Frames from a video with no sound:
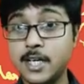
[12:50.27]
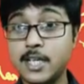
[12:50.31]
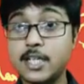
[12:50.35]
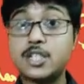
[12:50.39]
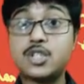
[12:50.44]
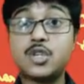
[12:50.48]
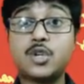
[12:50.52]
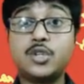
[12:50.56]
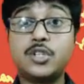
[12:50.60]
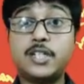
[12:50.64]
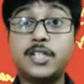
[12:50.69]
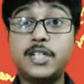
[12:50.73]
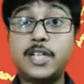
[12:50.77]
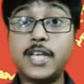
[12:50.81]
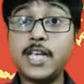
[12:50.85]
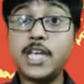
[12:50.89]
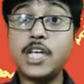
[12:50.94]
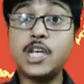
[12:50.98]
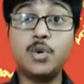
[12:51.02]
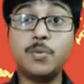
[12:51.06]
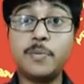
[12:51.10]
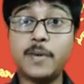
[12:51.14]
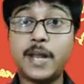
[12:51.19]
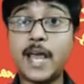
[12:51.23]
So
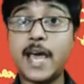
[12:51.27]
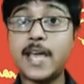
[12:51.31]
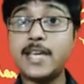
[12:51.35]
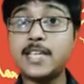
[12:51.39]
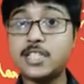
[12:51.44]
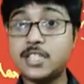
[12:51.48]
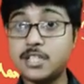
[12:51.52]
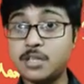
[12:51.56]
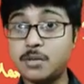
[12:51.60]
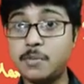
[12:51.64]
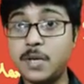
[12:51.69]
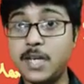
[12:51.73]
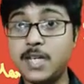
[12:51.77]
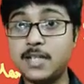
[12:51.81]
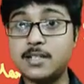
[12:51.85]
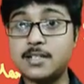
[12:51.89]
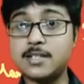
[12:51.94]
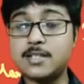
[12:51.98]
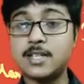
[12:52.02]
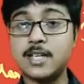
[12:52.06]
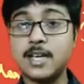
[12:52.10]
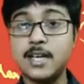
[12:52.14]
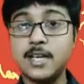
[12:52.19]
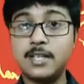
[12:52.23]
dehumanized
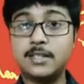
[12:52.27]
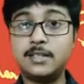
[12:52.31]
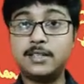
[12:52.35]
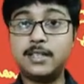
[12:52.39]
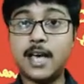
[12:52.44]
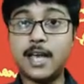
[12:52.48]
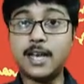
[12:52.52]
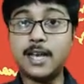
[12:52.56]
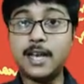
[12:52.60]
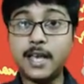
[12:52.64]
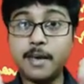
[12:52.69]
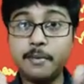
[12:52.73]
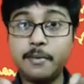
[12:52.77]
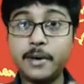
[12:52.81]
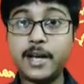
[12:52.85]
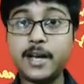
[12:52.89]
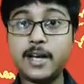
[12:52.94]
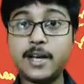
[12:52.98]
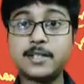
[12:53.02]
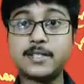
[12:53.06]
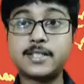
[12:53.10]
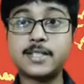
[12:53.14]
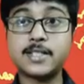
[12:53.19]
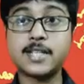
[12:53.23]
means the
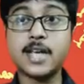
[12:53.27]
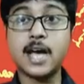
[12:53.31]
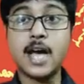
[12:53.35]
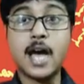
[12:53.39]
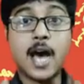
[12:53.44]
laborers